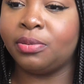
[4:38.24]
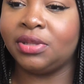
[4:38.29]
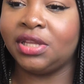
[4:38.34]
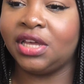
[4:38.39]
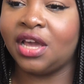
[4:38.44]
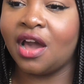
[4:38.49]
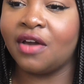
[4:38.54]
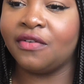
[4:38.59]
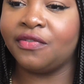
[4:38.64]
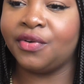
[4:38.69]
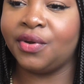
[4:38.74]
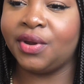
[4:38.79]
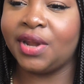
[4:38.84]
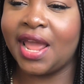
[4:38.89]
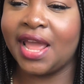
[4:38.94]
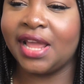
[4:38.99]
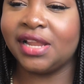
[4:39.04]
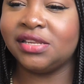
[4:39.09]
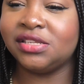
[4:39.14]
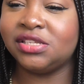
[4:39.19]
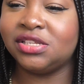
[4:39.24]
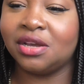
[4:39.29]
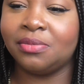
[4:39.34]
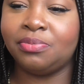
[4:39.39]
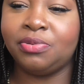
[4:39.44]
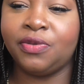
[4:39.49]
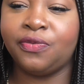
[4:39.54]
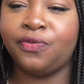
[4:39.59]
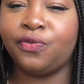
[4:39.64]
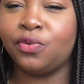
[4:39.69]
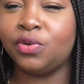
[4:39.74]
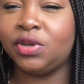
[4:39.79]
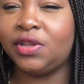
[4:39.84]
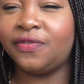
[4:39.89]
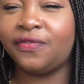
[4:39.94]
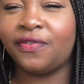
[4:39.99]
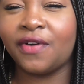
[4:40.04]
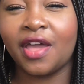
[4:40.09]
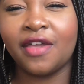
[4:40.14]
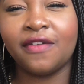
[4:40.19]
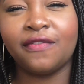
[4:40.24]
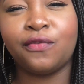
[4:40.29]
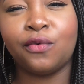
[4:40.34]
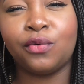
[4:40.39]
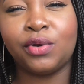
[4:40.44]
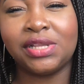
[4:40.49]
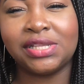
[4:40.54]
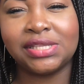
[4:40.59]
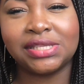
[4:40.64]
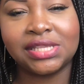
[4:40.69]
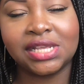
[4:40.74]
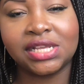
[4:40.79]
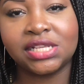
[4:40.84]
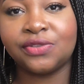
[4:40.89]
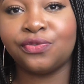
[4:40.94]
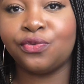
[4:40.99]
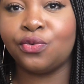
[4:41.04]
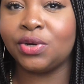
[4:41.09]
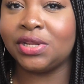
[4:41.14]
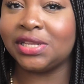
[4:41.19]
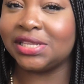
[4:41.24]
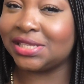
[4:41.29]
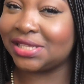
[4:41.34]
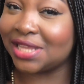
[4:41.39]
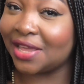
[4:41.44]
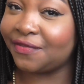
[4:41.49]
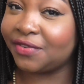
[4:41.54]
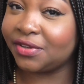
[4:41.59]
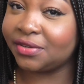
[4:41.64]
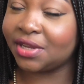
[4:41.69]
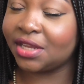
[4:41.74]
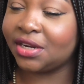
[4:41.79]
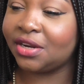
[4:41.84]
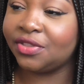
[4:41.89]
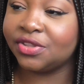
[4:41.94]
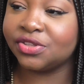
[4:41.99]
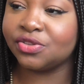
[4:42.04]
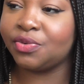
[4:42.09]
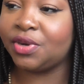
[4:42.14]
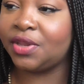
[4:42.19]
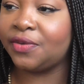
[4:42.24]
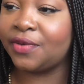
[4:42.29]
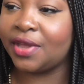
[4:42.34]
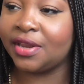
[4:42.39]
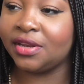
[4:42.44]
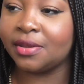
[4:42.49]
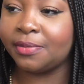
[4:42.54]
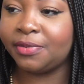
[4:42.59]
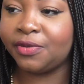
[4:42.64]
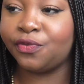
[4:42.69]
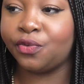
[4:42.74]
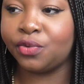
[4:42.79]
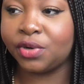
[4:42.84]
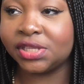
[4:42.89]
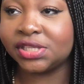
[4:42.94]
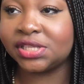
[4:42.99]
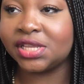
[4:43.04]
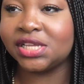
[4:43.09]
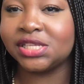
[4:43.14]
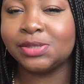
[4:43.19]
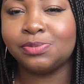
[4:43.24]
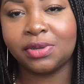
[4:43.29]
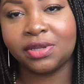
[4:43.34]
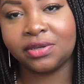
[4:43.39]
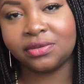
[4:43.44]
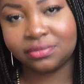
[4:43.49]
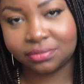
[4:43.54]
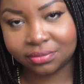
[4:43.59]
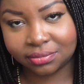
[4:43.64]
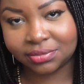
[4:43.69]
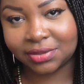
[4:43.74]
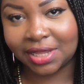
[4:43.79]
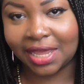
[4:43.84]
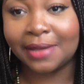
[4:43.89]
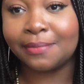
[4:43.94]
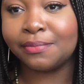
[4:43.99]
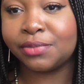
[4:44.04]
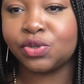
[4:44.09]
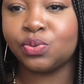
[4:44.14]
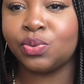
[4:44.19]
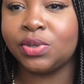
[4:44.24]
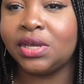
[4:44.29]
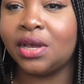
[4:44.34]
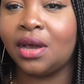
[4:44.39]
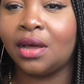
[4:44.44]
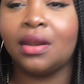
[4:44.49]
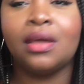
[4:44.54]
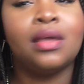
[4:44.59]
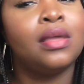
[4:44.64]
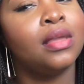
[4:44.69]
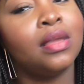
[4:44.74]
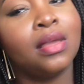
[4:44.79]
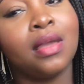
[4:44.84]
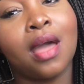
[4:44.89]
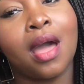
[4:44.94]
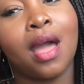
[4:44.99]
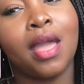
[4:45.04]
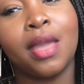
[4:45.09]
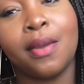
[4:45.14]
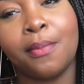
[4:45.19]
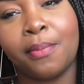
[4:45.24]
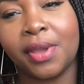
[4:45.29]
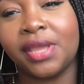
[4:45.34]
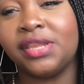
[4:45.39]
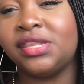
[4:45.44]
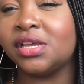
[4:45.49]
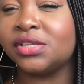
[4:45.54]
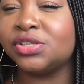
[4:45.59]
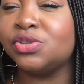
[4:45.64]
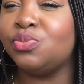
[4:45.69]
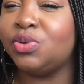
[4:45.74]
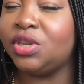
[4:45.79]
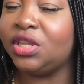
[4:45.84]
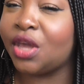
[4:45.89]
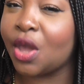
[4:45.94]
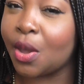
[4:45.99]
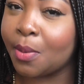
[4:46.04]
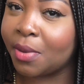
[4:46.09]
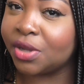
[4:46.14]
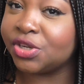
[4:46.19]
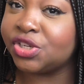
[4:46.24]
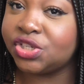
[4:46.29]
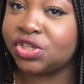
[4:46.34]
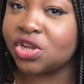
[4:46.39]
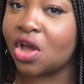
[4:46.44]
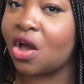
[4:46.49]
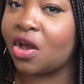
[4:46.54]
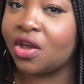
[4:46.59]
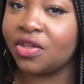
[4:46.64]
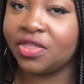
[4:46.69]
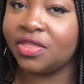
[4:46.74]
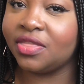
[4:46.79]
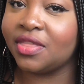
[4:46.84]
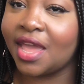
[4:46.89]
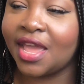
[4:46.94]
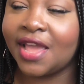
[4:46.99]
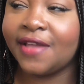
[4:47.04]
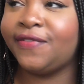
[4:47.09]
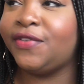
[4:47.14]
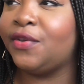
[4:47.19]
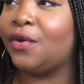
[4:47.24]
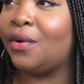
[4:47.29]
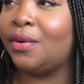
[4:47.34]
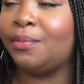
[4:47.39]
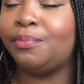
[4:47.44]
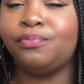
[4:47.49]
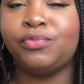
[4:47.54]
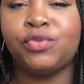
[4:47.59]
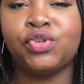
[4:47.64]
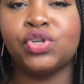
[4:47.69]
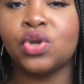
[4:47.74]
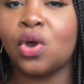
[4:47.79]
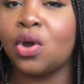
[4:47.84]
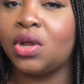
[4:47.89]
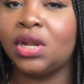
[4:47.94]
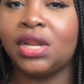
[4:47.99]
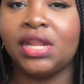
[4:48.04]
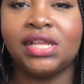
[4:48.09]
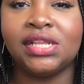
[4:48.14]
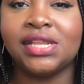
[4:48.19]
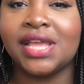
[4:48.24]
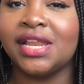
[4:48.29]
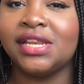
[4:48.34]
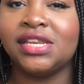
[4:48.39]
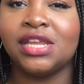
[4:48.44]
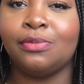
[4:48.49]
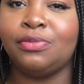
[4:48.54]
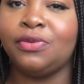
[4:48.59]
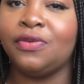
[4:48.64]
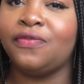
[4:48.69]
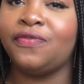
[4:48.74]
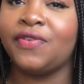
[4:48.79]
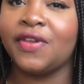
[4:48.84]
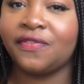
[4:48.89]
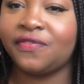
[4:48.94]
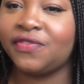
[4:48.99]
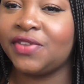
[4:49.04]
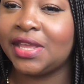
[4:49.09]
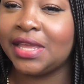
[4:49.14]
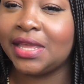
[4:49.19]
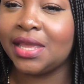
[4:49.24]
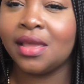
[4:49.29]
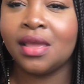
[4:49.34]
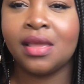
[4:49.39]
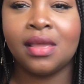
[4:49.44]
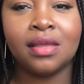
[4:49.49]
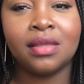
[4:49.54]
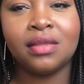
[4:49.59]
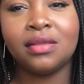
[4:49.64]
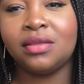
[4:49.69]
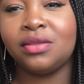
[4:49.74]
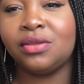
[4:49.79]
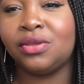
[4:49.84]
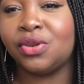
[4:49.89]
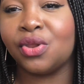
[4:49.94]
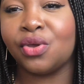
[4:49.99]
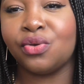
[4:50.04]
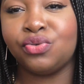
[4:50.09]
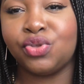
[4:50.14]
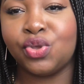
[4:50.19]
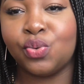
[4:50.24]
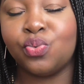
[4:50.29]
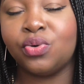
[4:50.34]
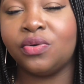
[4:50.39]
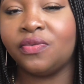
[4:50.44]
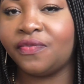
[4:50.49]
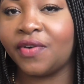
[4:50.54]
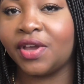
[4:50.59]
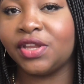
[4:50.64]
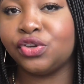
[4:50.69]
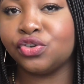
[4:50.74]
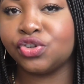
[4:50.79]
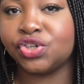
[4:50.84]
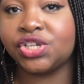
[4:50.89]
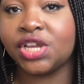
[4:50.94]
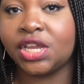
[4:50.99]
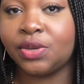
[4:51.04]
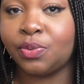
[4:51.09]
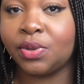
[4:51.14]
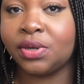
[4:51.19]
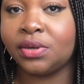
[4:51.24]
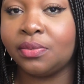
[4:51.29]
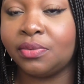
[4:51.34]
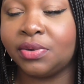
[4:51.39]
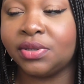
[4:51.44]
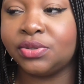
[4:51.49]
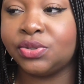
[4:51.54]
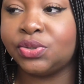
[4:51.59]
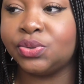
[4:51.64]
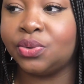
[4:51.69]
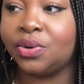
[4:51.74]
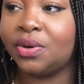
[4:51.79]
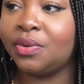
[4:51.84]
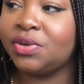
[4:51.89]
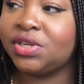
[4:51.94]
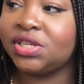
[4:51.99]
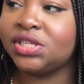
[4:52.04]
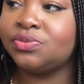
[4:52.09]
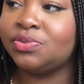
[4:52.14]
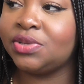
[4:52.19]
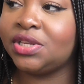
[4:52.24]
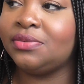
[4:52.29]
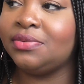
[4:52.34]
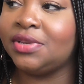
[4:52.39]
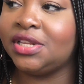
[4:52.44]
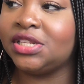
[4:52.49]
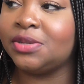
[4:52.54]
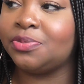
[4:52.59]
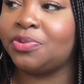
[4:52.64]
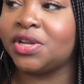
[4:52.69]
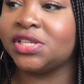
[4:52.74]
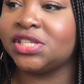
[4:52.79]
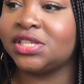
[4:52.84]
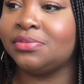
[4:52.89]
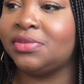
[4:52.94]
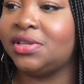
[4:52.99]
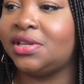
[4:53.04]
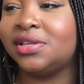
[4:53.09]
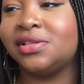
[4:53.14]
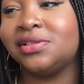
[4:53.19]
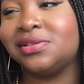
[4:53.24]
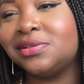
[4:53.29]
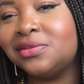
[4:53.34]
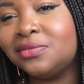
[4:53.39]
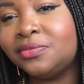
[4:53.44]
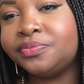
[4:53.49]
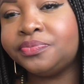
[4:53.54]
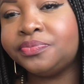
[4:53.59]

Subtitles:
cover it NW 45, 46, 47. I know there's not really NW 46, but that in between color, but it doesn't really go much darker than that. If you're a chocolatey NW 50, you know, you wouldn't find your shade with Dior, which is really, really depressing because,